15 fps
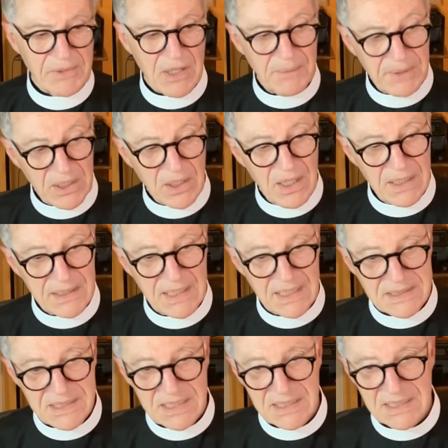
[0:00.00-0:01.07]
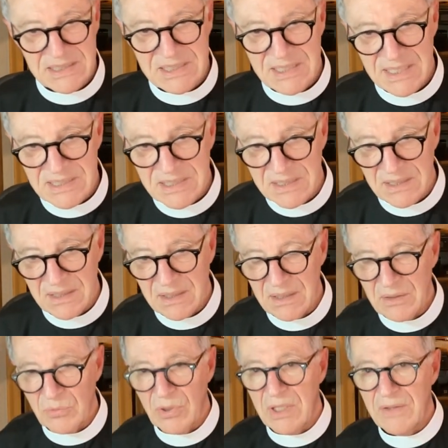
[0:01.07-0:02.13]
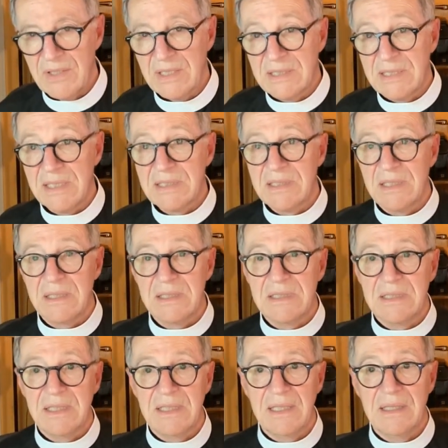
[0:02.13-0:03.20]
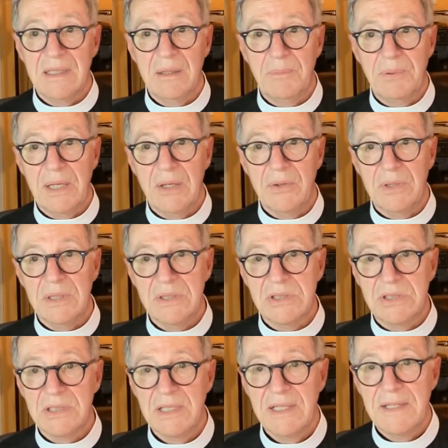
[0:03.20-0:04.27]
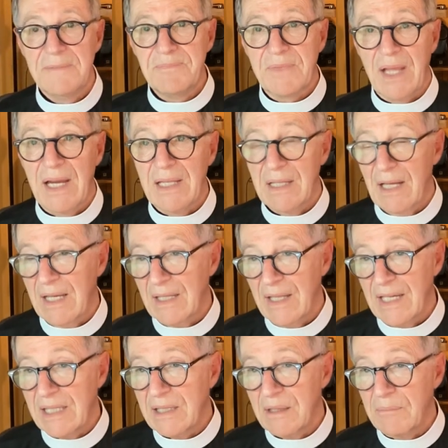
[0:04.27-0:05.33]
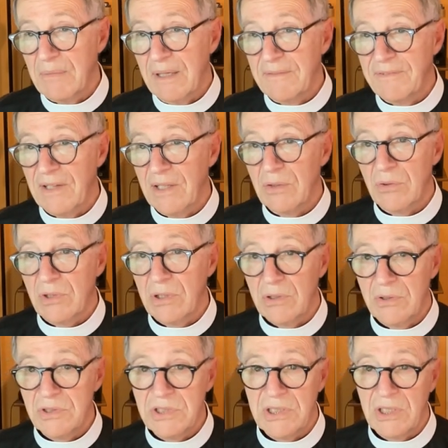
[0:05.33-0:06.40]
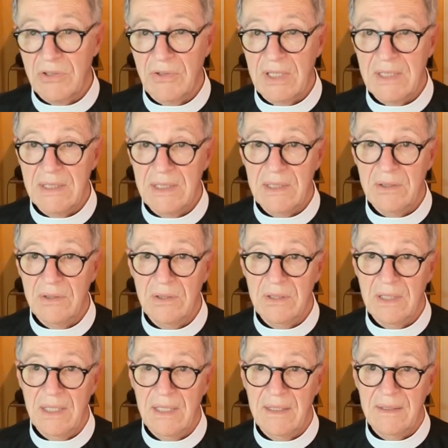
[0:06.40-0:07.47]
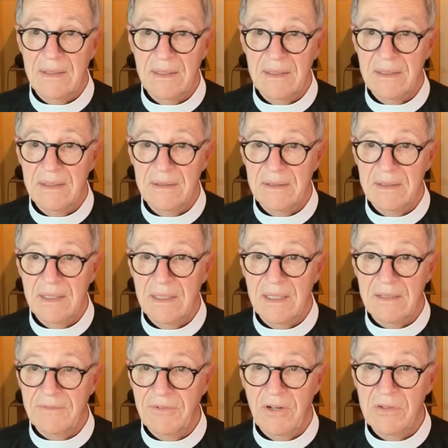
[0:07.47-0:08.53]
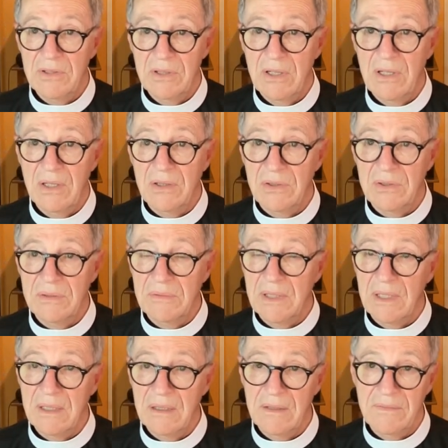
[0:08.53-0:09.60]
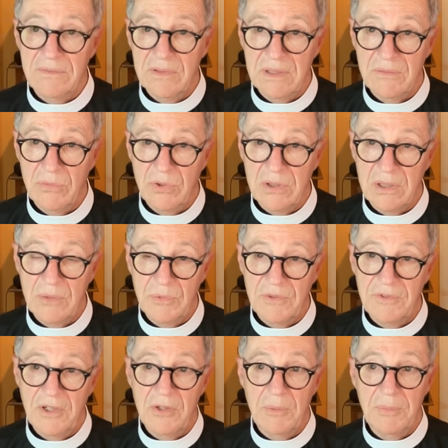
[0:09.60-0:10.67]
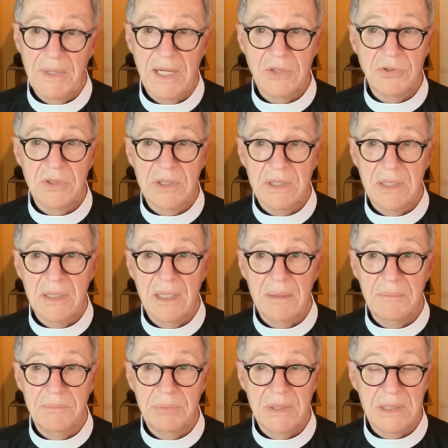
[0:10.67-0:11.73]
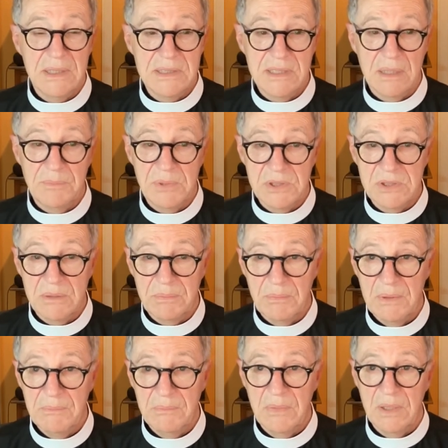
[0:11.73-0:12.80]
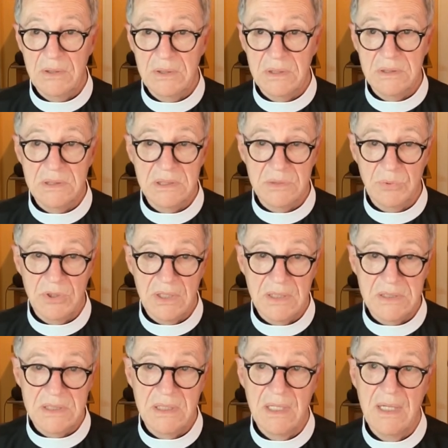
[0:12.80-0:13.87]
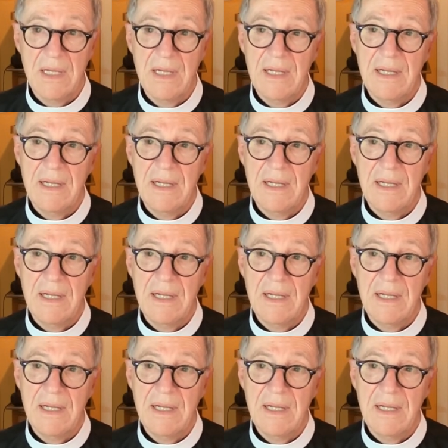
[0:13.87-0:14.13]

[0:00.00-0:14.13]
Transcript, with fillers: coming on as the assistant, one of the assistants in the parish, I, I like my fellow clergy a great deal. I, uh, I like Father Lawler and I love working with Father Patrick, and I'm pleased that Bishop Martins is with us.